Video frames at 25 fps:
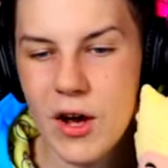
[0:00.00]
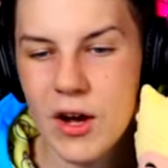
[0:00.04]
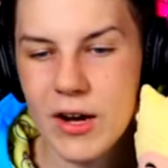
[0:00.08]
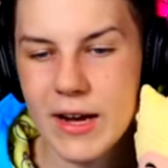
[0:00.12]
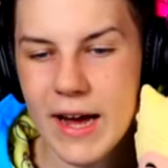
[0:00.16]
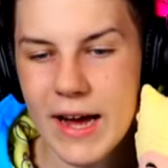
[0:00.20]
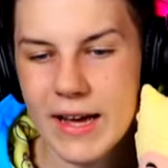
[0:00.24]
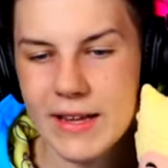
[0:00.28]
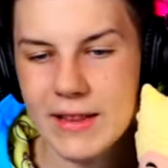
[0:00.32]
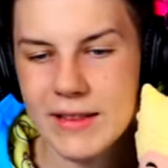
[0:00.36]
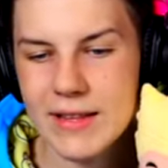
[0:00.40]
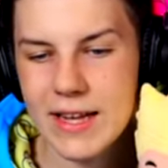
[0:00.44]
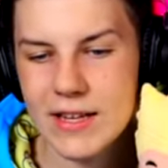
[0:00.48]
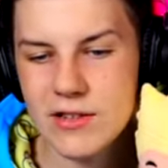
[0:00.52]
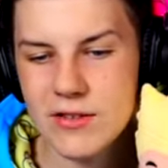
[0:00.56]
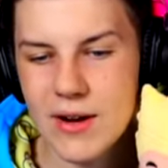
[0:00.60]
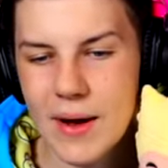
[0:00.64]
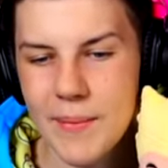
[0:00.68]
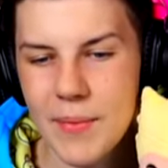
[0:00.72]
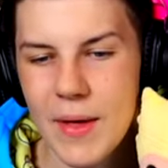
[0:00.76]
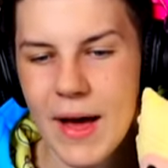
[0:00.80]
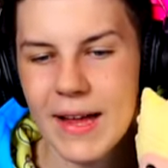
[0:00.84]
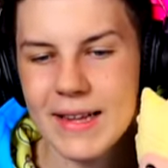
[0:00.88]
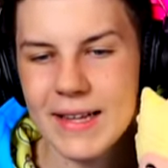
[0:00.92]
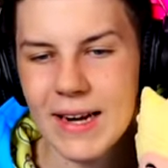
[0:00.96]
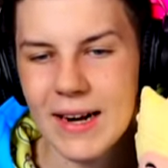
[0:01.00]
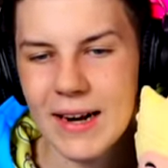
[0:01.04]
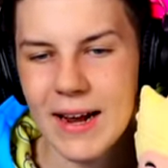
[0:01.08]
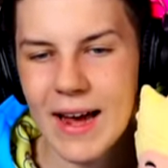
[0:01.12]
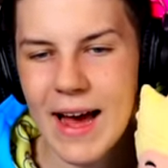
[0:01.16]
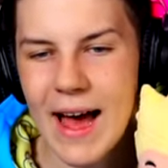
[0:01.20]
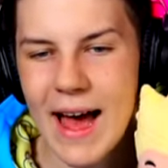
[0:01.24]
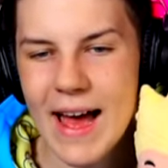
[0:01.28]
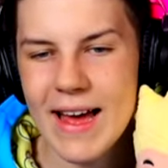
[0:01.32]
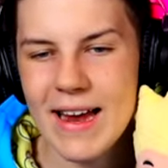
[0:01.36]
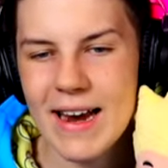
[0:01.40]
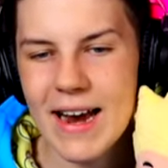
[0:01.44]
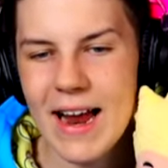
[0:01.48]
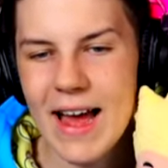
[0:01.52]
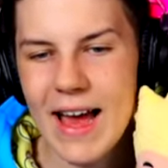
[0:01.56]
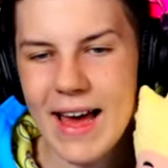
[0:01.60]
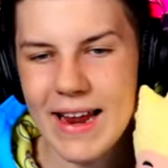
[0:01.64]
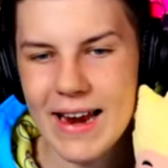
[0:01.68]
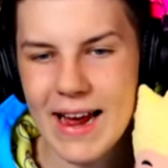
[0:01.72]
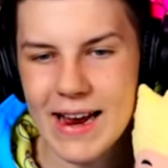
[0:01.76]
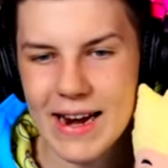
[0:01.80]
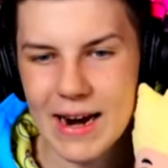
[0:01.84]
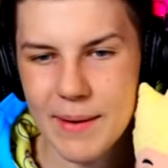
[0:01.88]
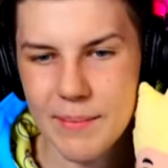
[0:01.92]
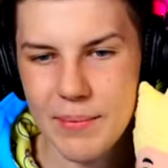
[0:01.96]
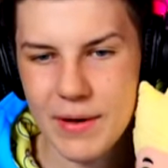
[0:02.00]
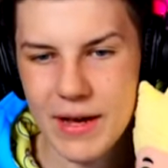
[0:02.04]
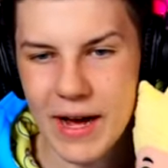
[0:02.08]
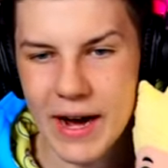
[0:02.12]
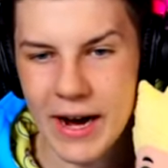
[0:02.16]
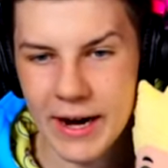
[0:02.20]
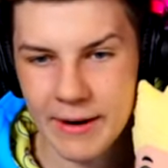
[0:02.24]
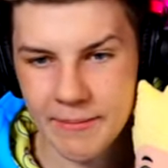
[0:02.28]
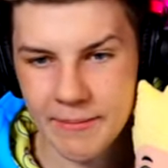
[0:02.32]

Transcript: Okay, let's grab that little guy and head up here.